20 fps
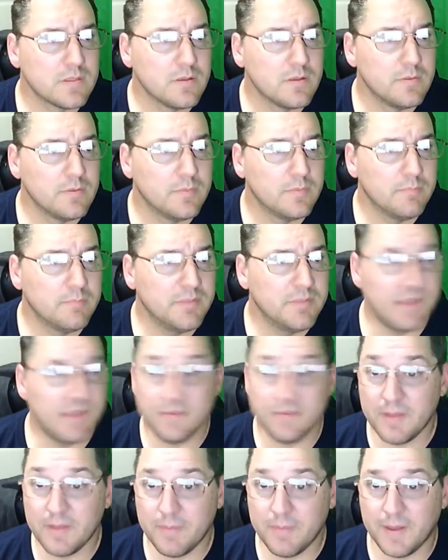But that's
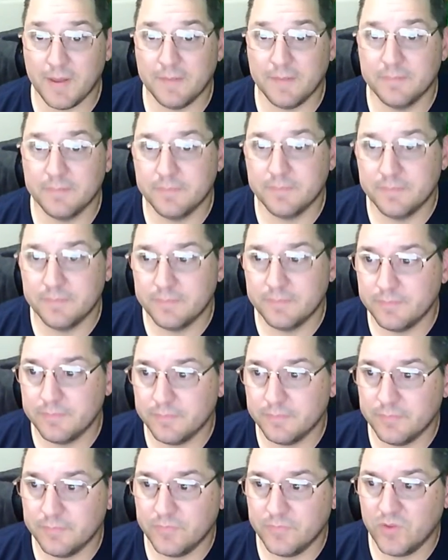not bad.
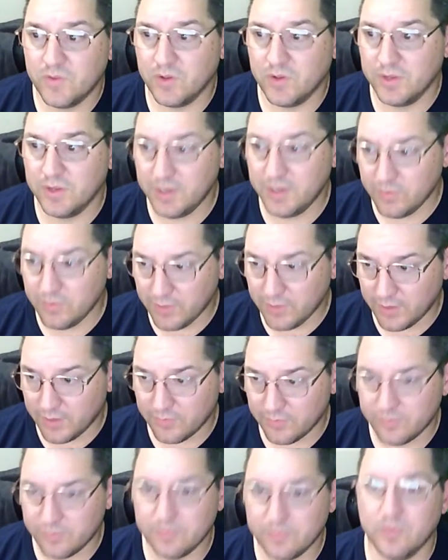So the linear
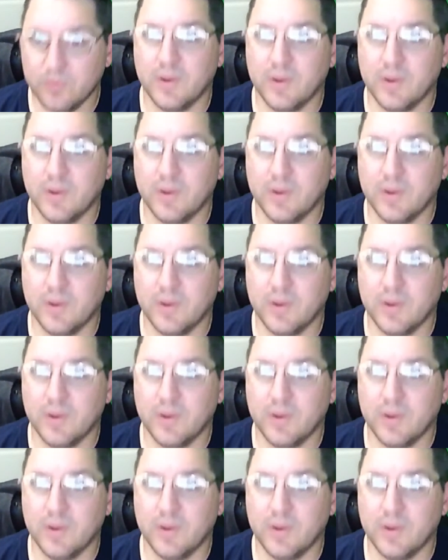rails, okay.